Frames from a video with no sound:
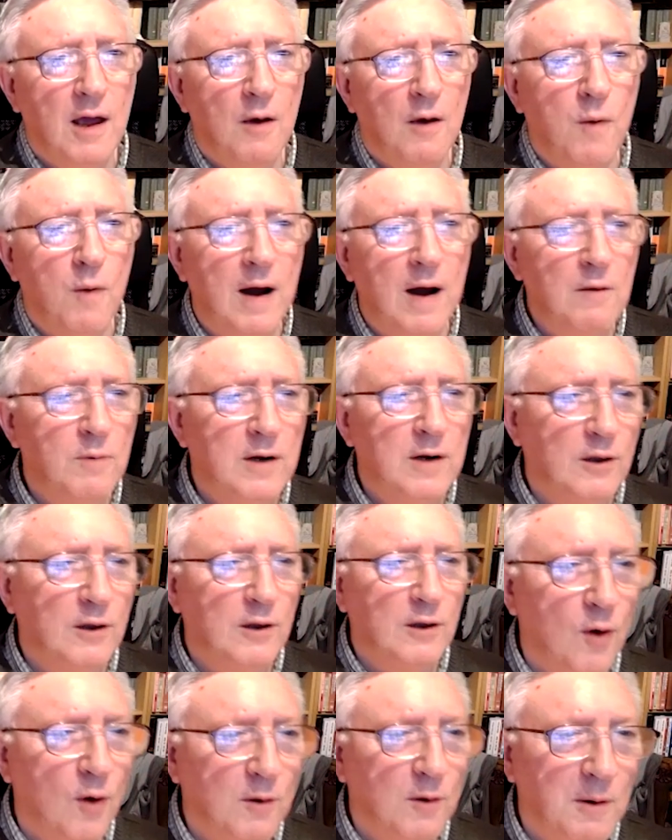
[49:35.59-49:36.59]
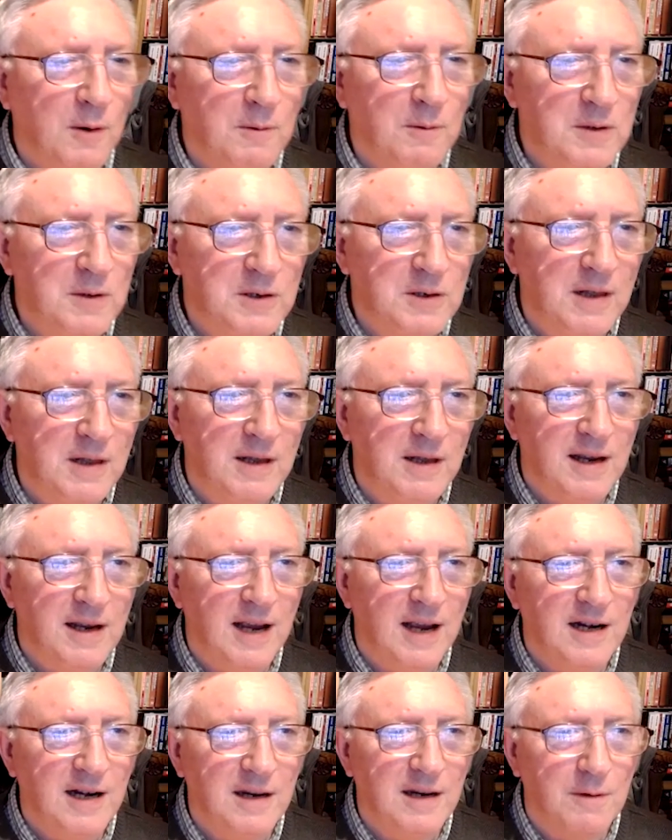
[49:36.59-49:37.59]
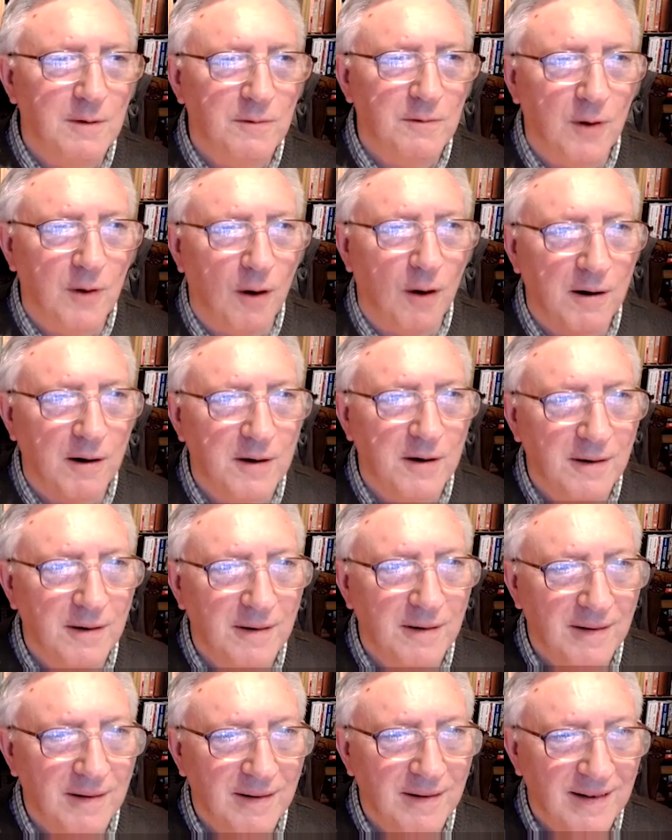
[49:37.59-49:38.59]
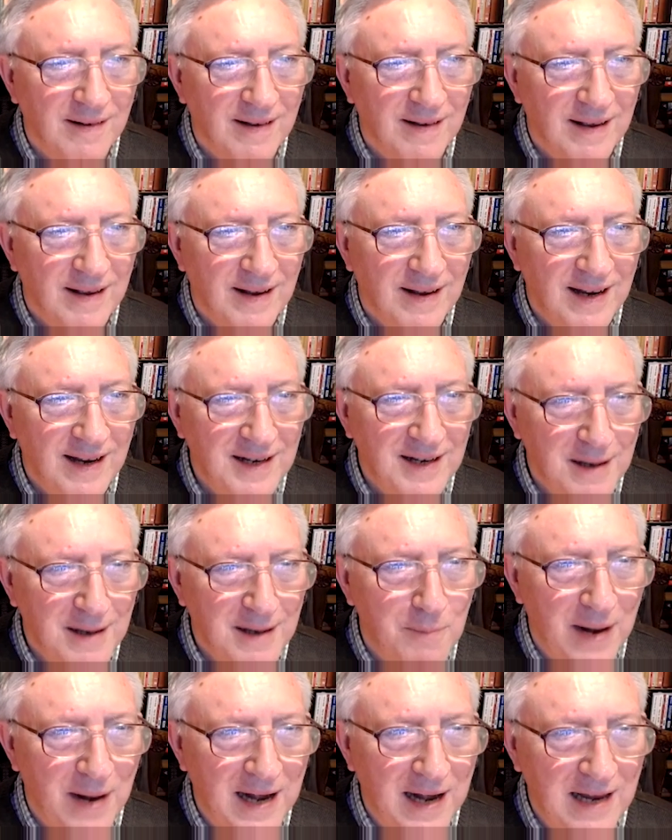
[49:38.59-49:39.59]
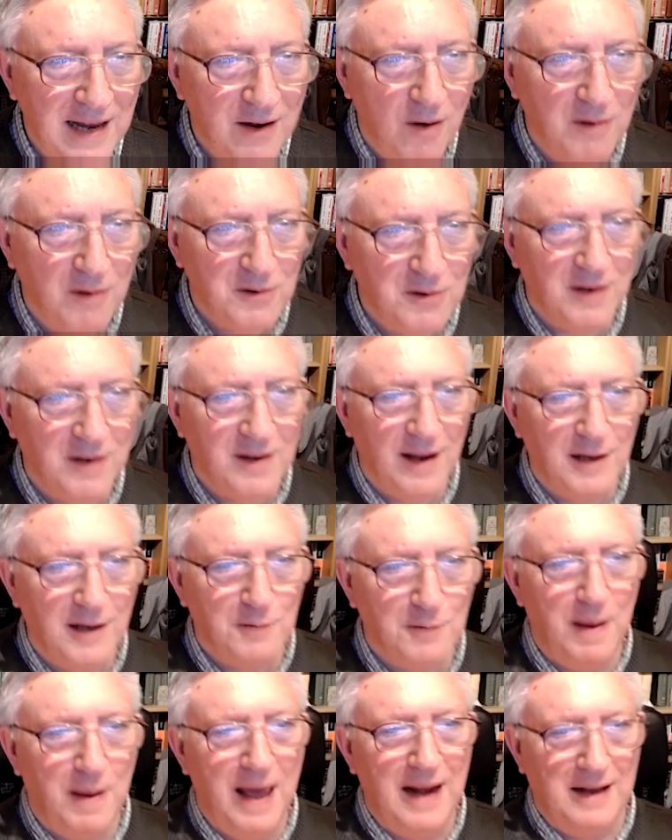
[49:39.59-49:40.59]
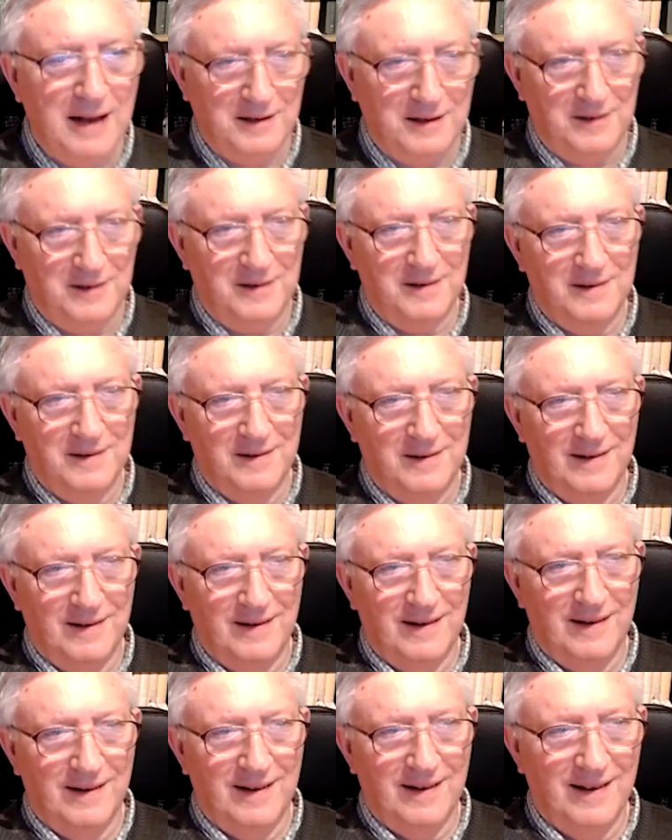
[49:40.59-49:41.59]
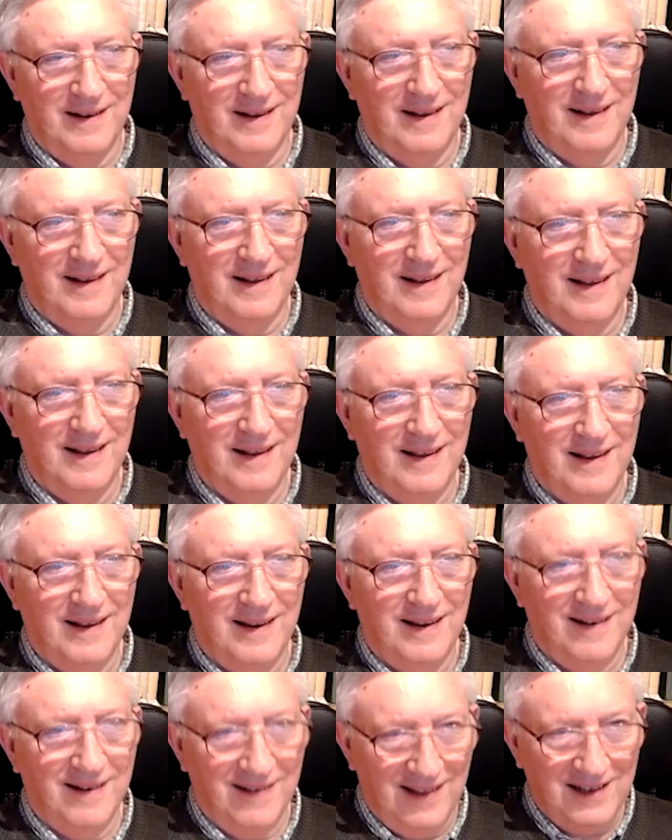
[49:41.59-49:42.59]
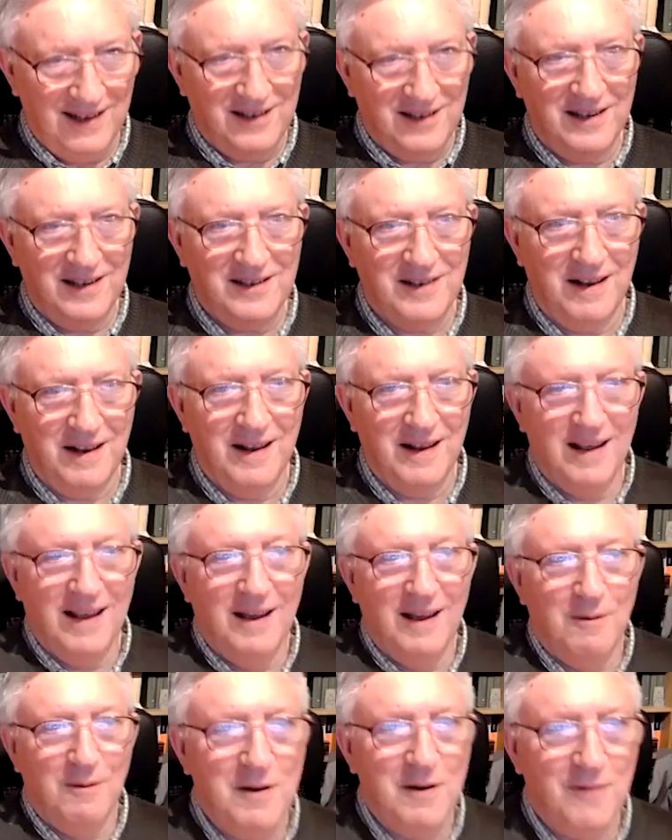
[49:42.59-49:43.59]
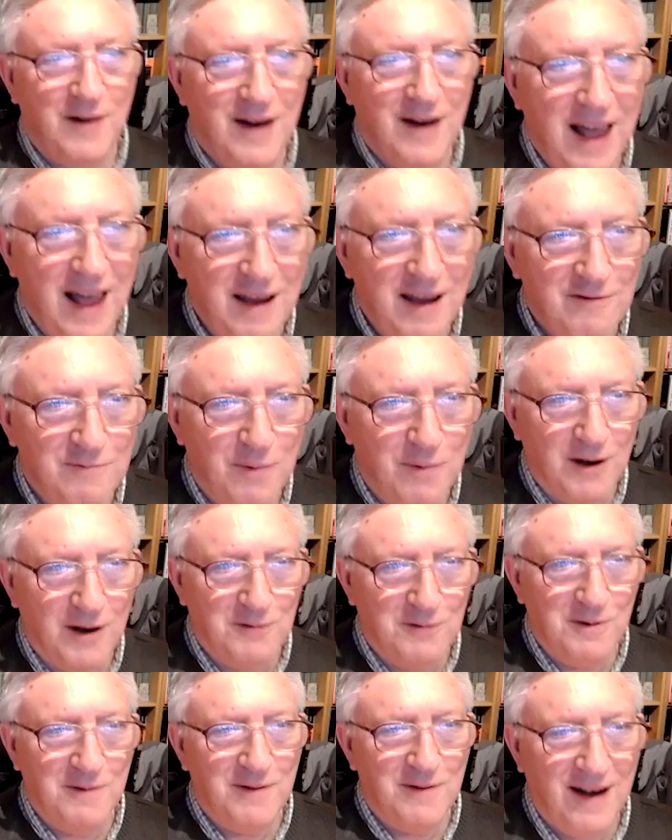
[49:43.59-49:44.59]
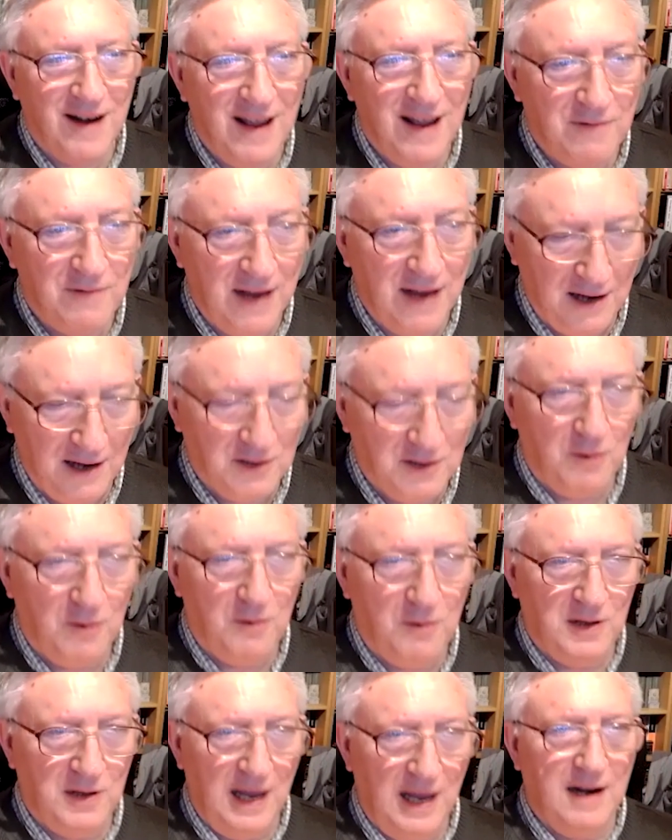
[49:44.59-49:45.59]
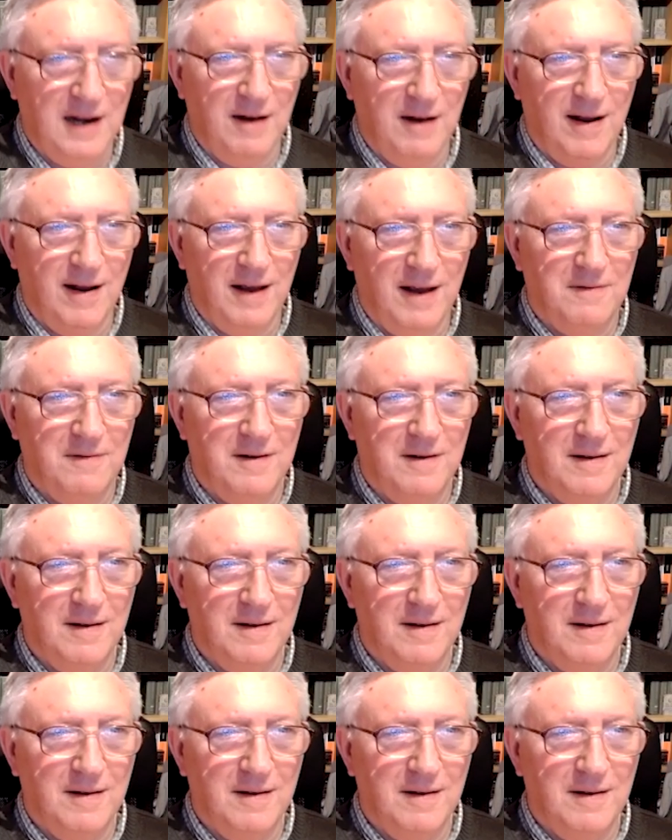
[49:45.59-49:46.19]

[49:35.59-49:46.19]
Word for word: One would have thought one was in the kingdom of God. He's in bloody Constantine's palace. You know, this, this is, a, we've arrived, boys, we've arrived. Yes, of course, they had arrived.